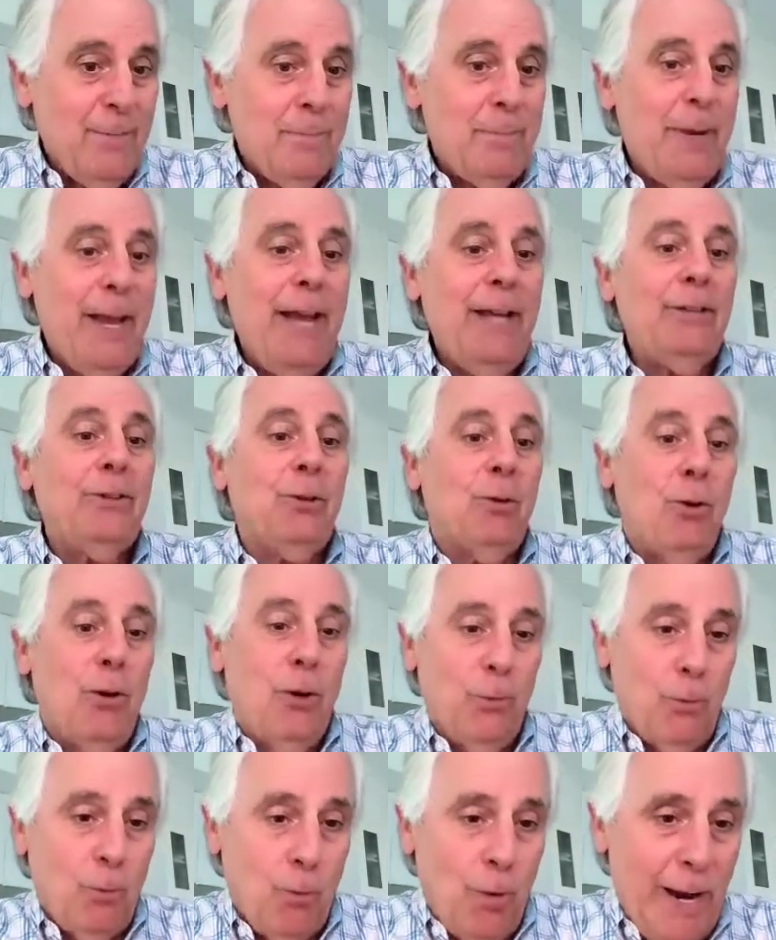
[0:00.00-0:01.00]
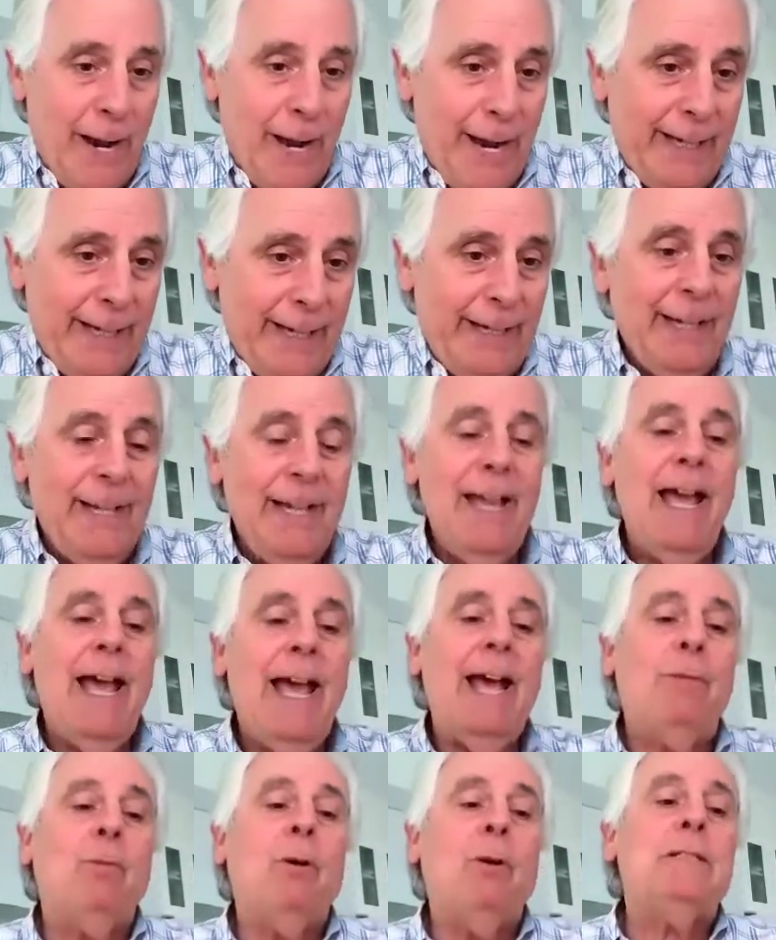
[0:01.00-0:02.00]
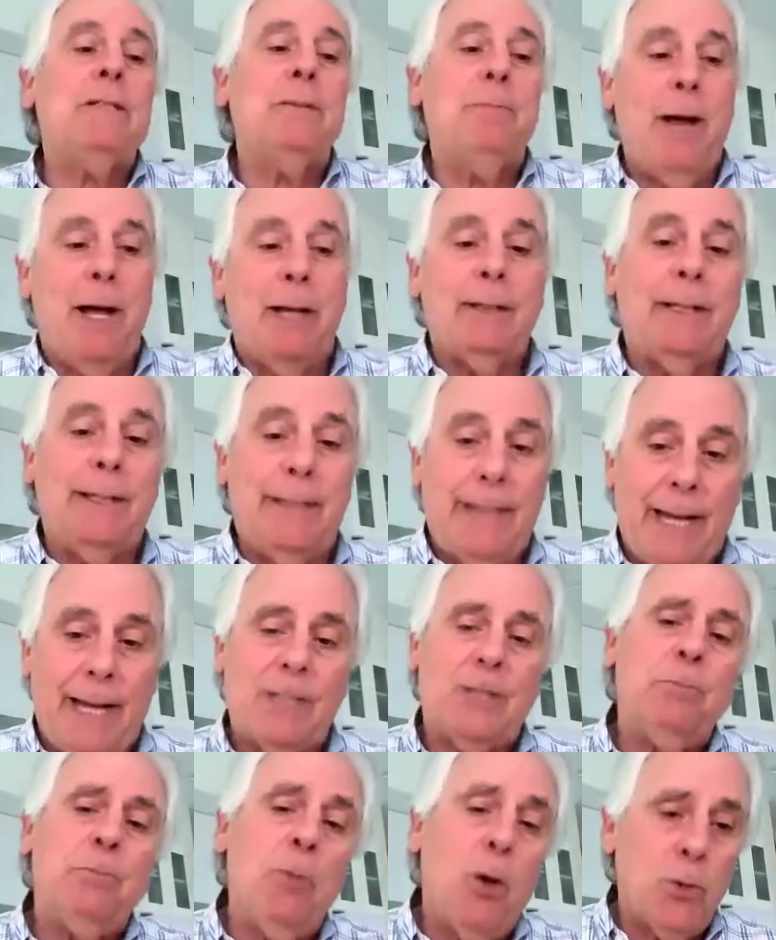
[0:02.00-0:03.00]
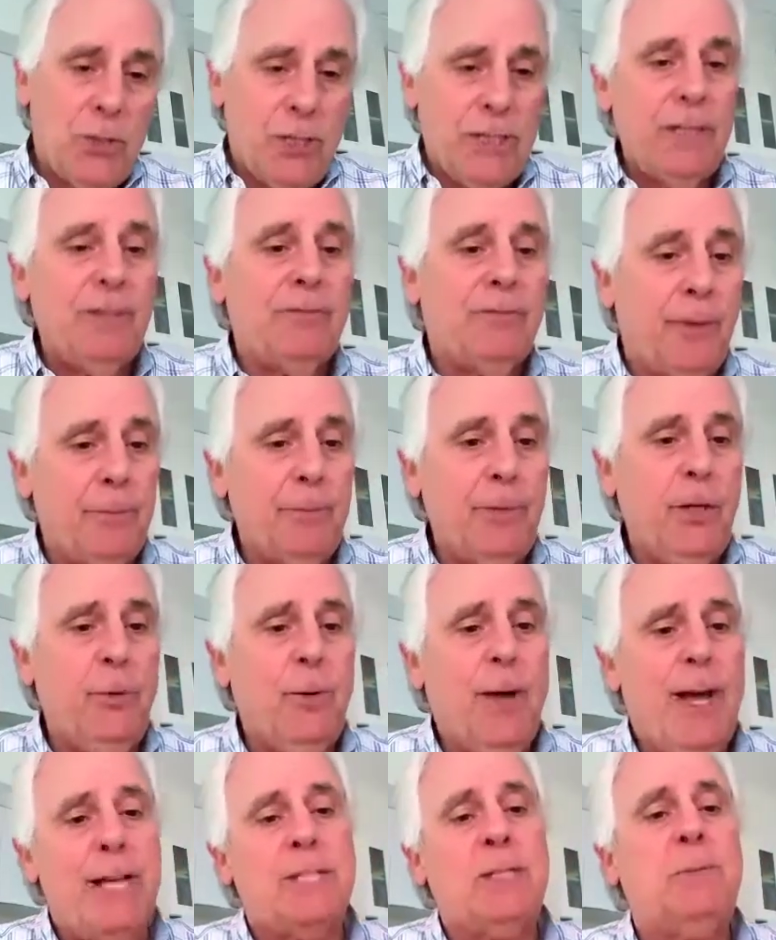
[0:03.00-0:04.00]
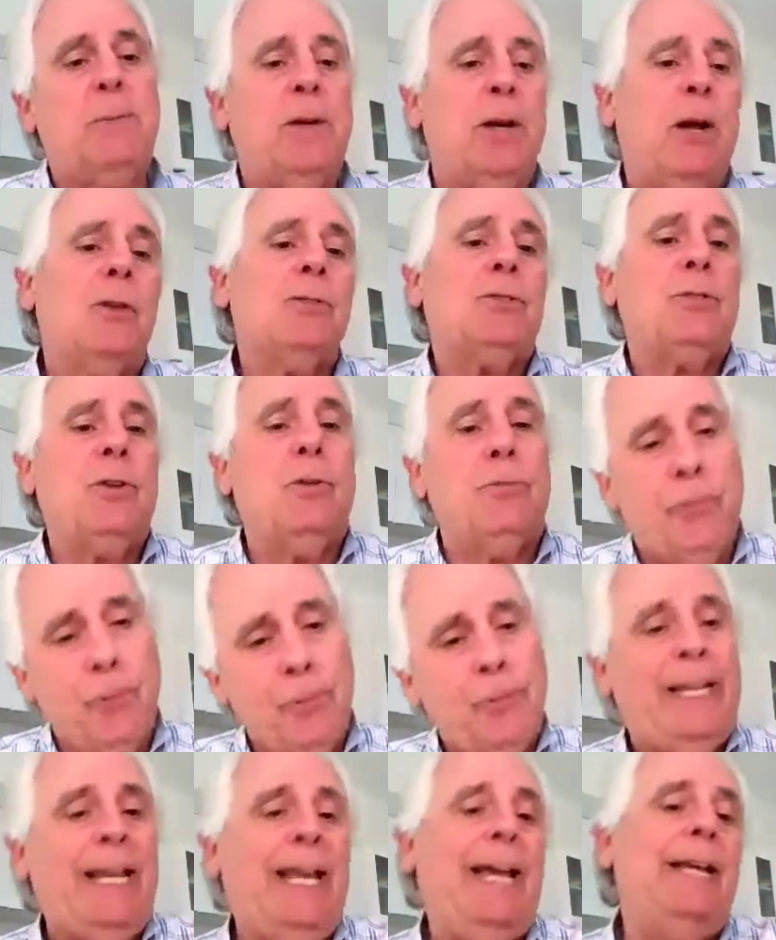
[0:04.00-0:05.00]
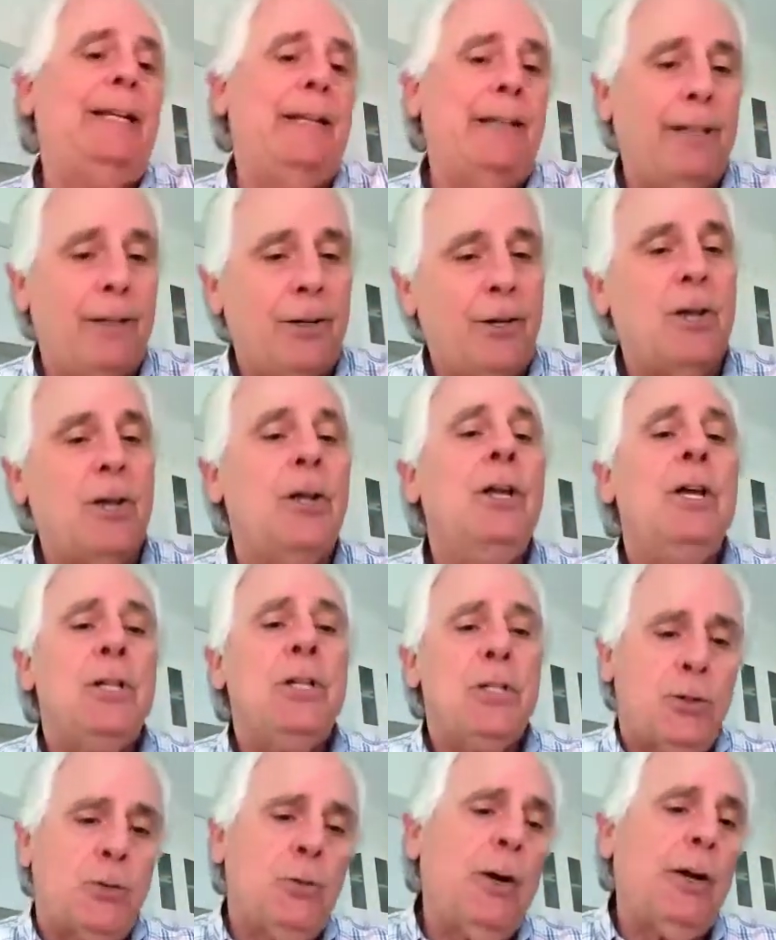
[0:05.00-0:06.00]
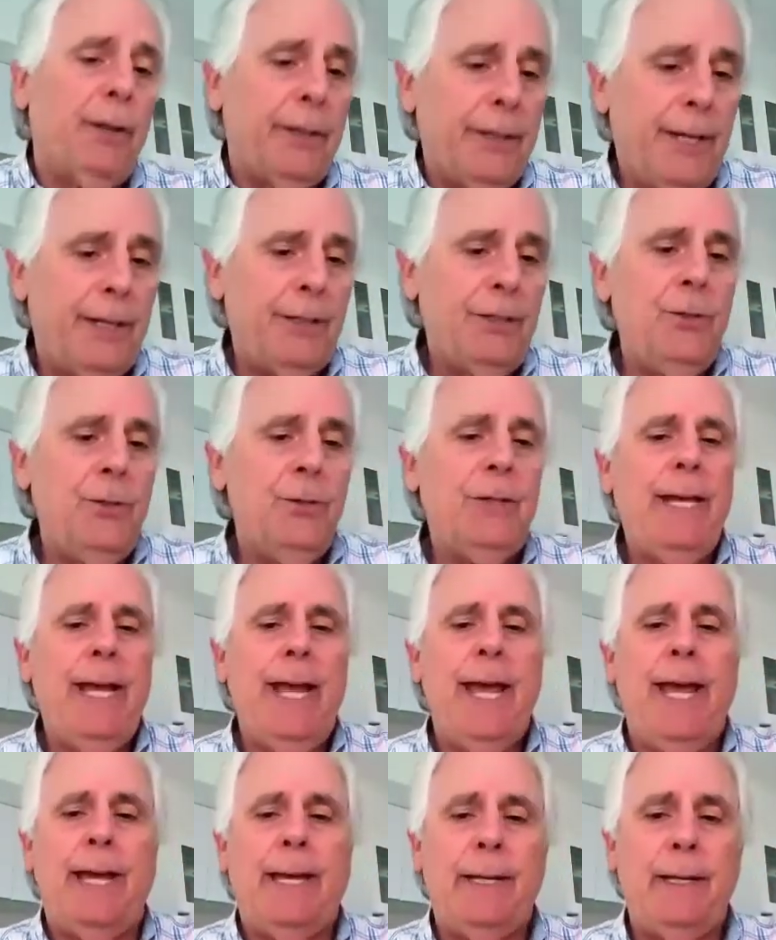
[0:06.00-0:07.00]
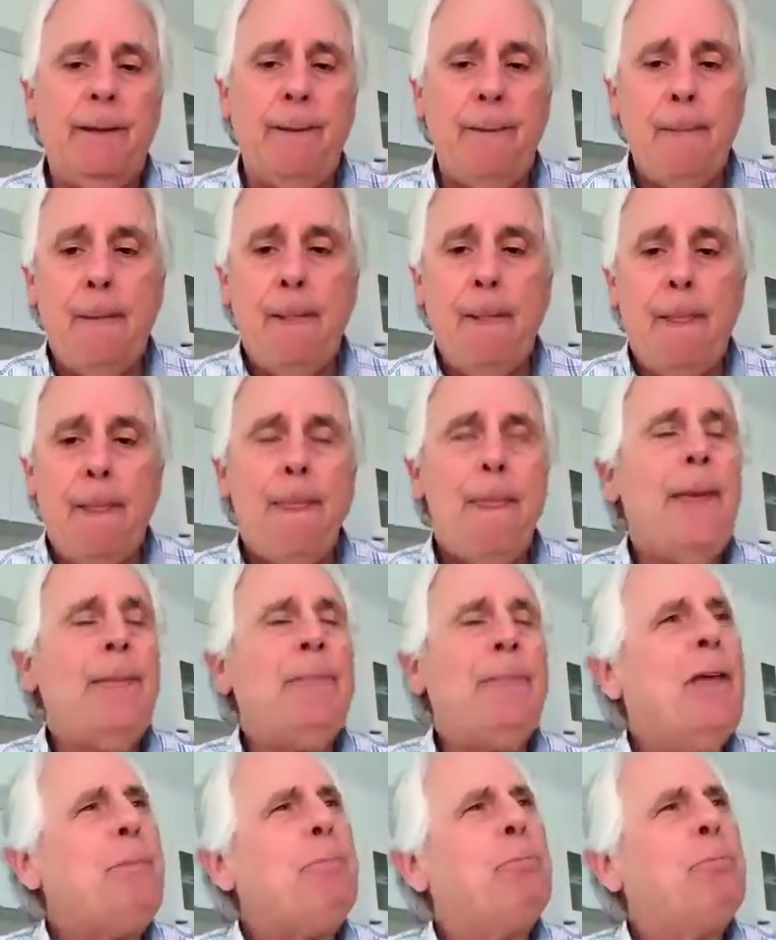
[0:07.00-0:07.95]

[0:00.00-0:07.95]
paid their own way and went to Bangladesh, mostly from the US, but also from Canada and Australia and UK. And they